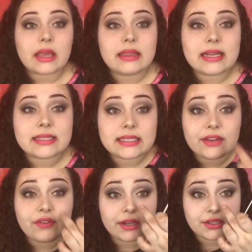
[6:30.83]
And that's the
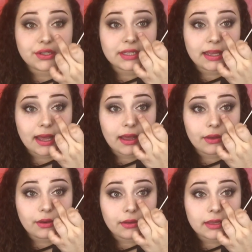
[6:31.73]
difference. You see that?
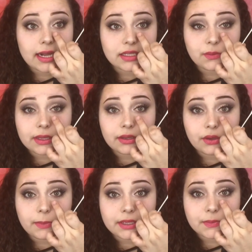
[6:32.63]
That's with a
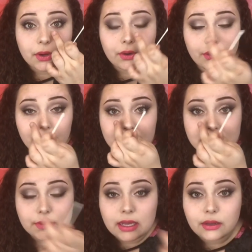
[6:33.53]
little bit of sparkle,
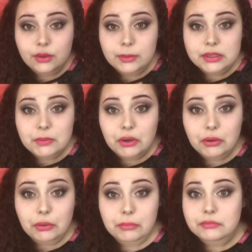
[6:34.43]
that's without a little bit of
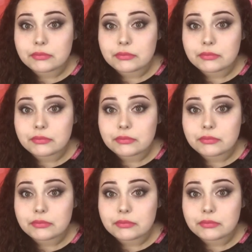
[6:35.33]
sparkle.